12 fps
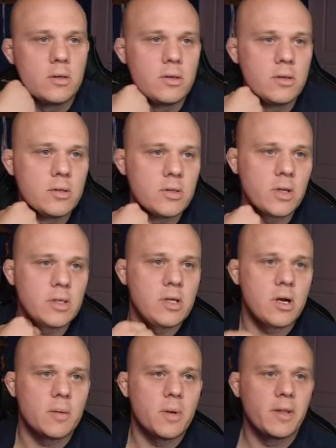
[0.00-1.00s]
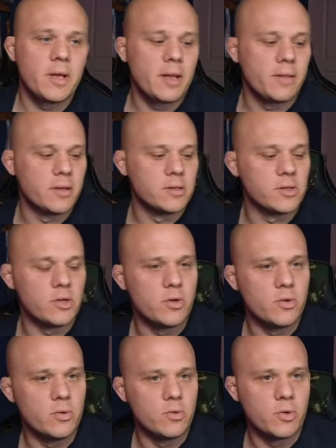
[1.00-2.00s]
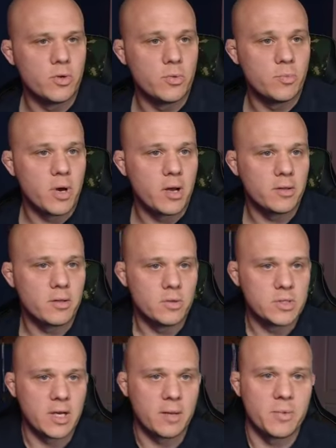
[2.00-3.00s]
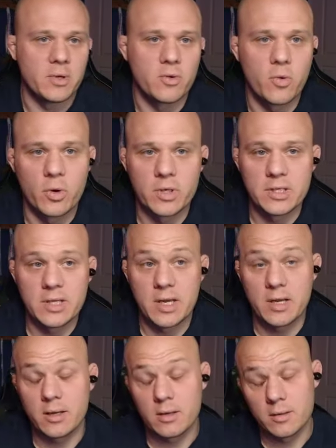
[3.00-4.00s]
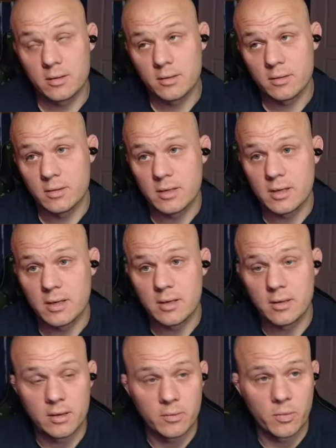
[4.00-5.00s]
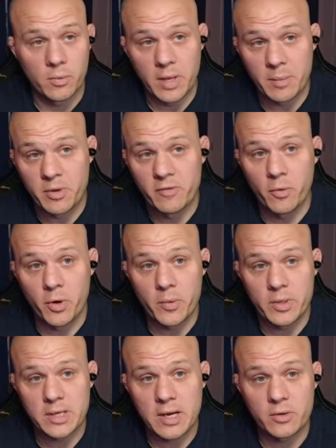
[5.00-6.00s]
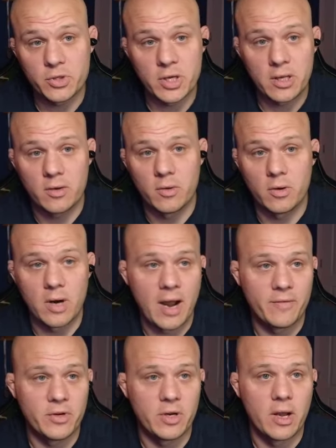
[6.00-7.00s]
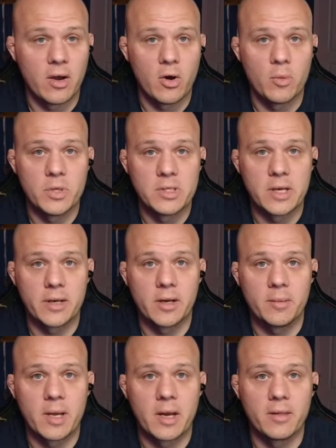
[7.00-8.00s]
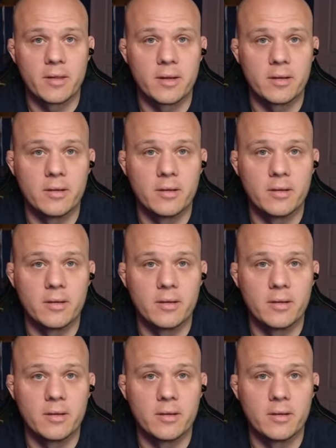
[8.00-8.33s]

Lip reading: So let's talk about that then. So you set up the quarantine tank like before you went to Aquashella or after you got home you set it up kind of thing?